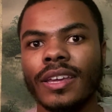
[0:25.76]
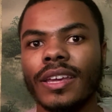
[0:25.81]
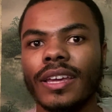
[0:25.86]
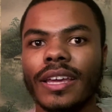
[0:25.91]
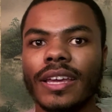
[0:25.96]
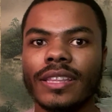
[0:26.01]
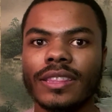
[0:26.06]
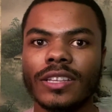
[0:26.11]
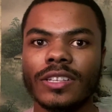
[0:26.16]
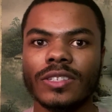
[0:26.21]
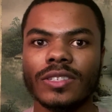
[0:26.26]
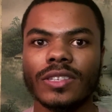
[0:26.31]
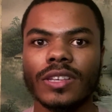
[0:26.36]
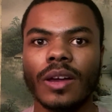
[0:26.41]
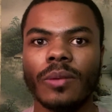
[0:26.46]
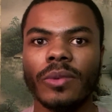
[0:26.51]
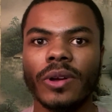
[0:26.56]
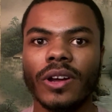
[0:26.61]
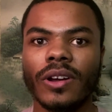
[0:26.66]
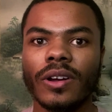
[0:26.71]
in the
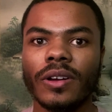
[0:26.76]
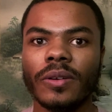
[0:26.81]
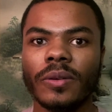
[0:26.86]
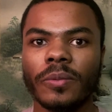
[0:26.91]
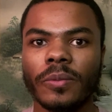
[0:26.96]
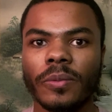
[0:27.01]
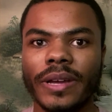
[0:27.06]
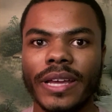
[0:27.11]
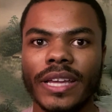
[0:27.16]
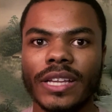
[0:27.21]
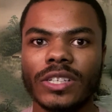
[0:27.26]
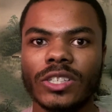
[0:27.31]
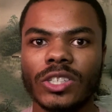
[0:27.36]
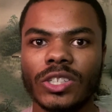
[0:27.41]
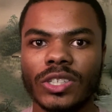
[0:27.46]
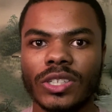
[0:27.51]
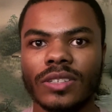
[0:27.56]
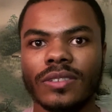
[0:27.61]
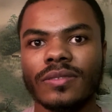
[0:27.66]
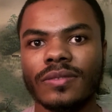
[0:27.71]
summer,
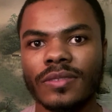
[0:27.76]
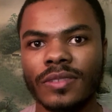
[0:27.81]
which